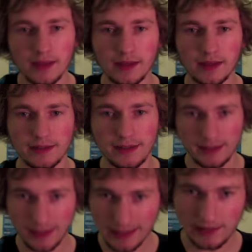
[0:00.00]
And in
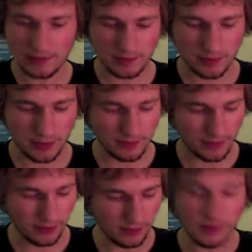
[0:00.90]
the Icons
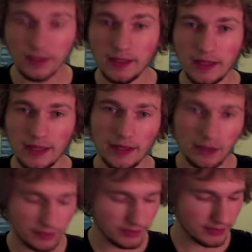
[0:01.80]
profile, it
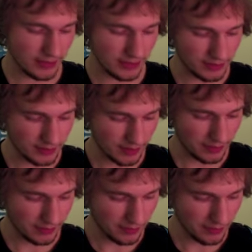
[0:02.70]
all states that